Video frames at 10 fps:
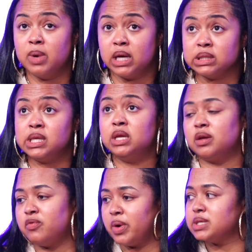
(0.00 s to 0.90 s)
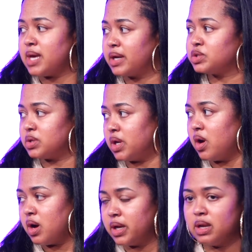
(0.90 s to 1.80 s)
a leading voice actually
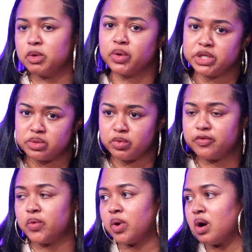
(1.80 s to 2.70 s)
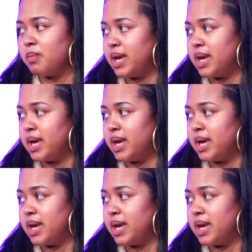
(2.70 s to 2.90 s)
on immigration reform